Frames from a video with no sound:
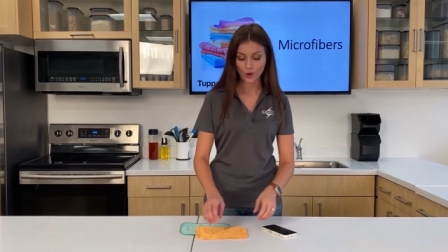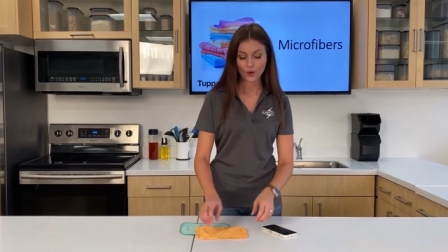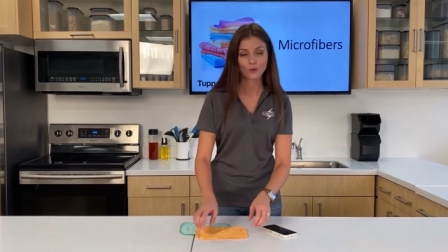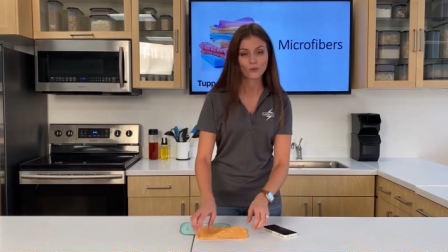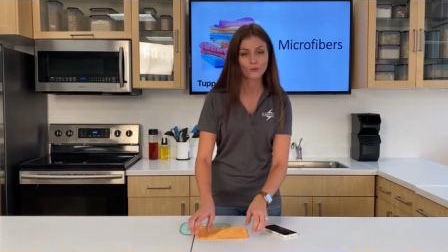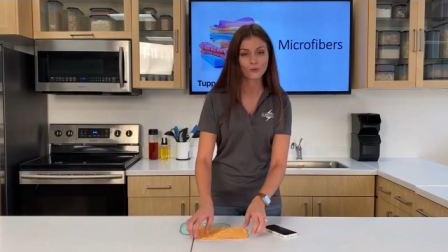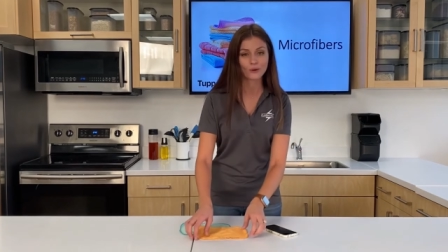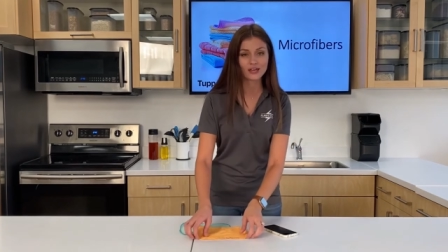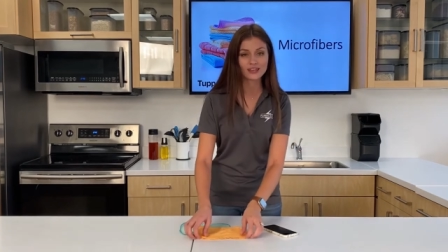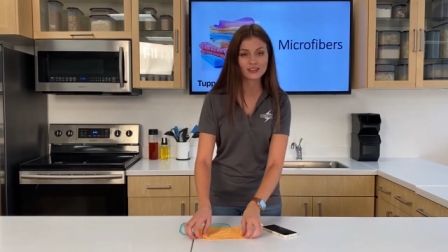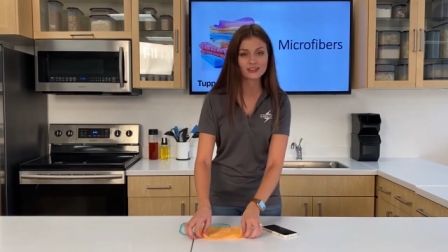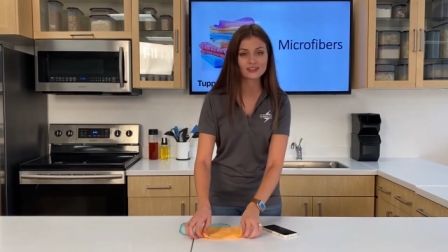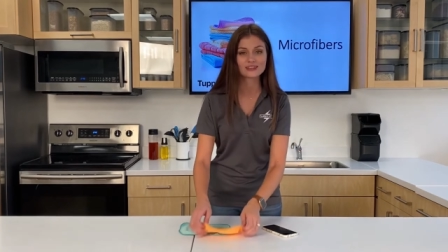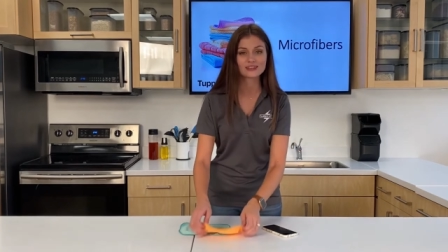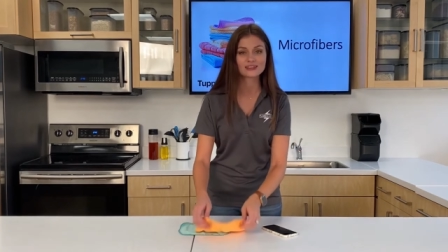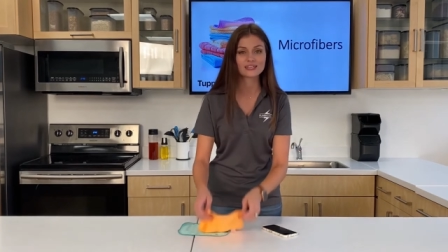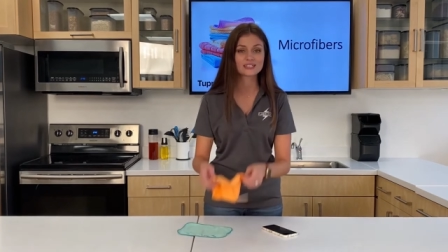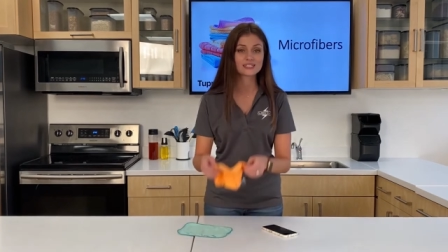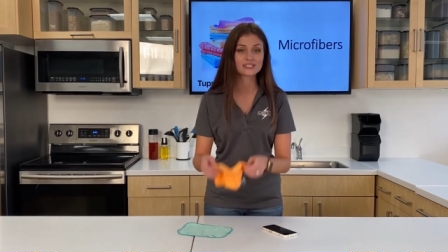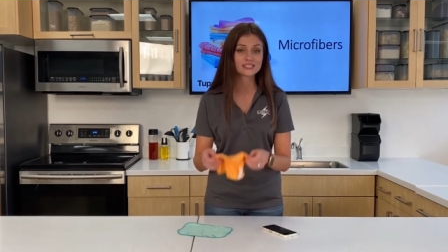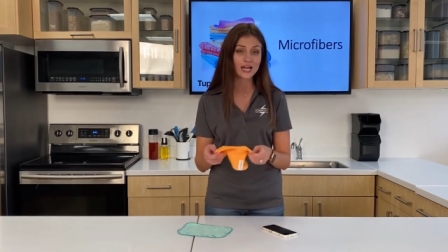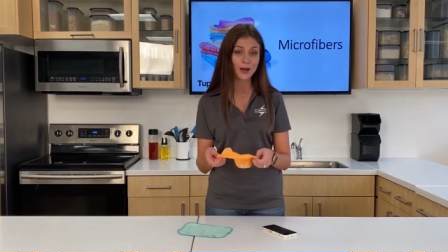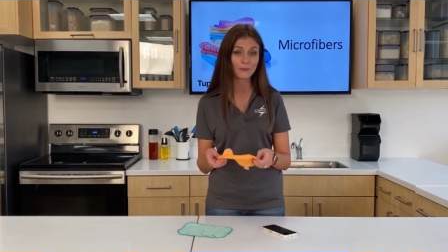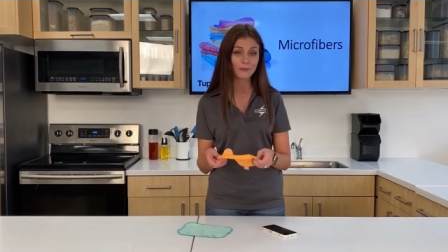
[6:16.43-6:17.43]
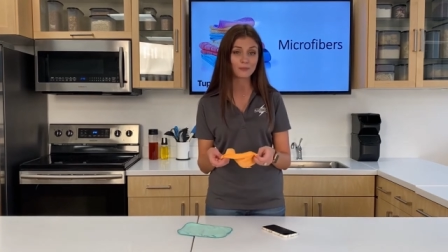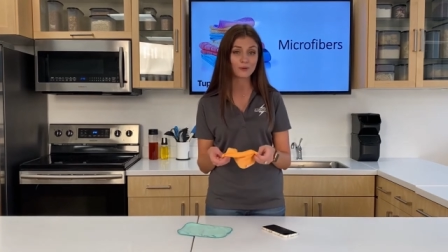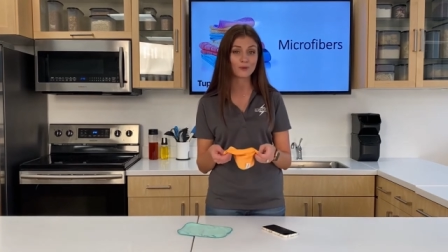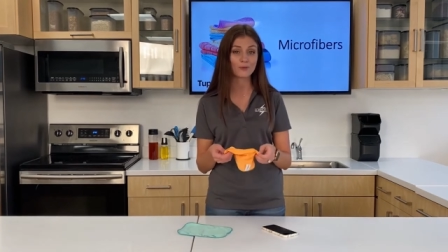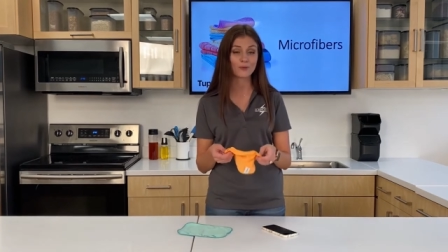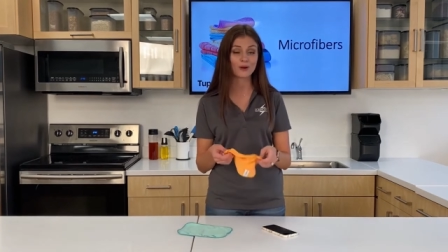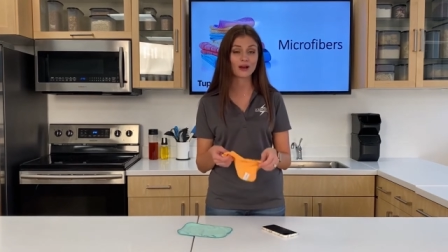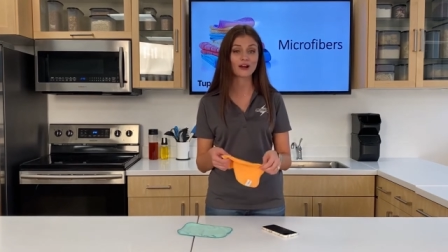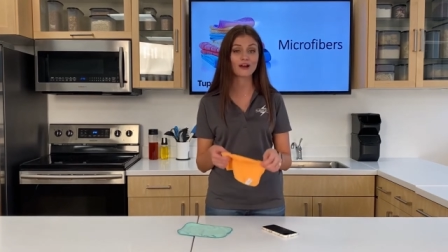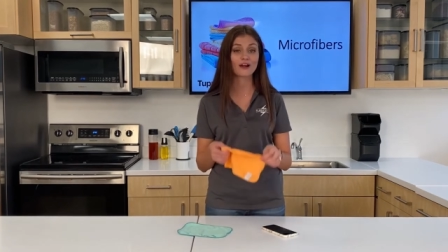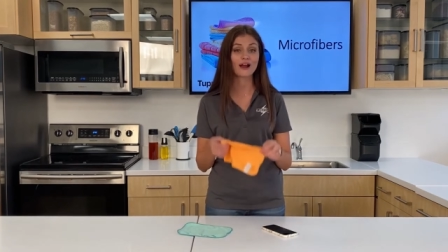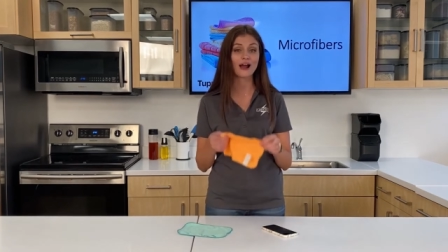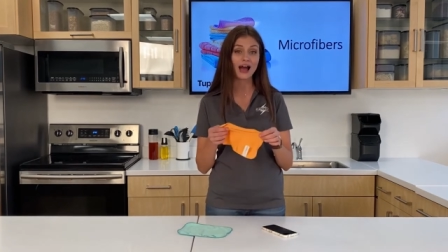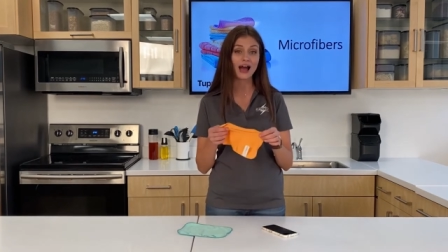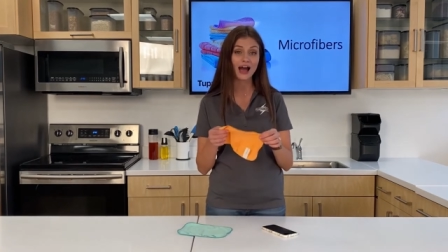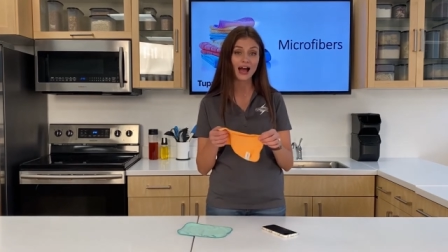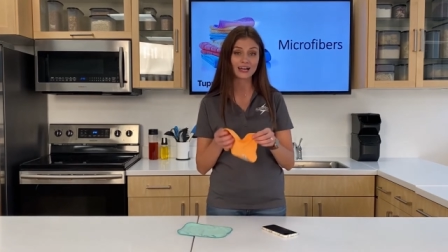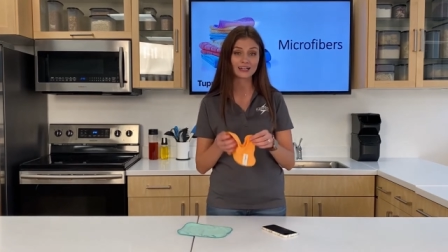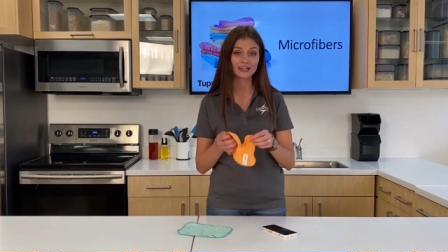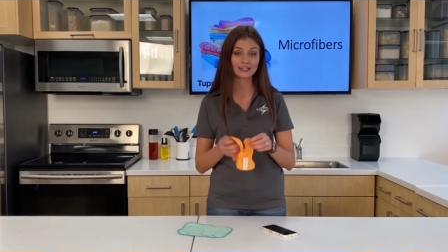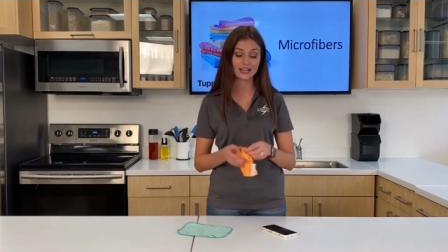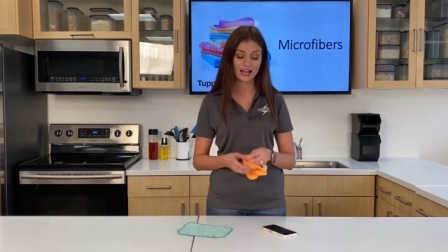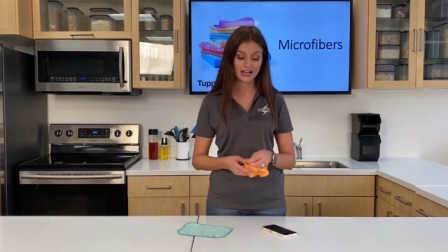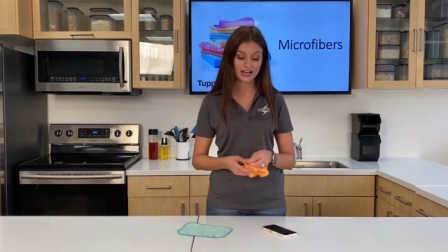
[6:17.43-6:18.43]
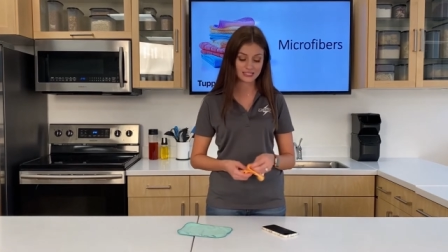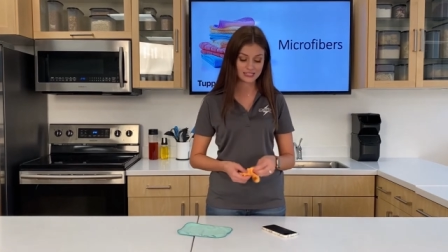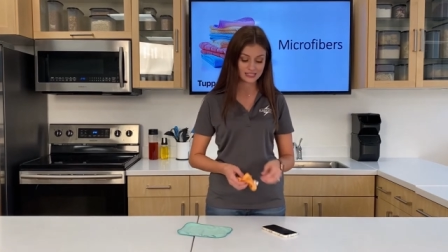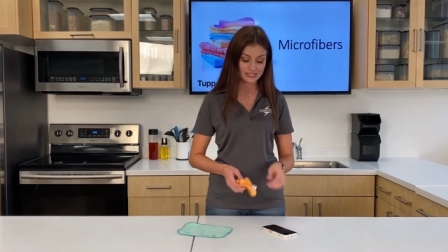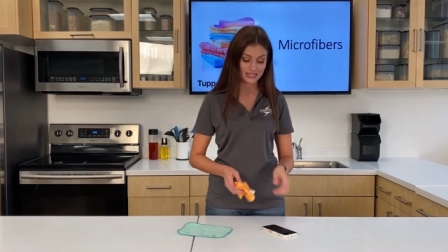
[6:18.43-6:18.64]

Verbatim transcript: With the Tupperware eyeglass